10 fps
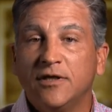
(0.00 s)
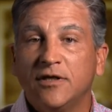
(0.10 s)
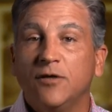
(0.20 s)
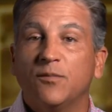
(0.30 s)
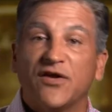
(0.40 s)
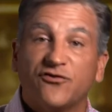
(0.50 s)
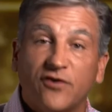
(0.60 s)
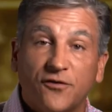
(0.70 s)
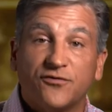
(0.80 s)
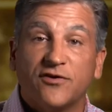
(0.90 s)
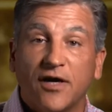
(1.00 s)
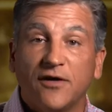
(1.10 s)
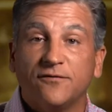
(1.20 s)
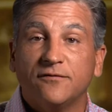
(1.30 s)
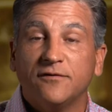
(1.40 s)
keep myself
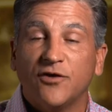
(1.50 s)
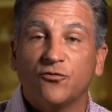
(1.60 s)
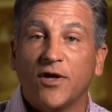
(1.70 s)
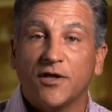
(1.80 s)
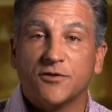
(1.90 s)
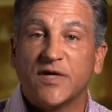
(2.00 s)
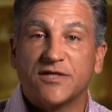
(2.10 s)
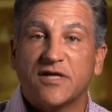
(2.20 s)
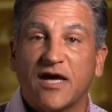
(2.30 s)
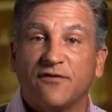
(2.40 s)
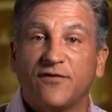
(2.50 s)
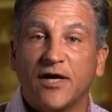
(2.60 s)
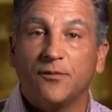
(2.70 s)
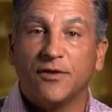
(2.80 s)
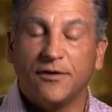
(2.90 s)
safe, as well as my staff
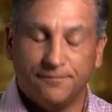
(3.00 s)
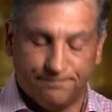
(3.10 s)
family.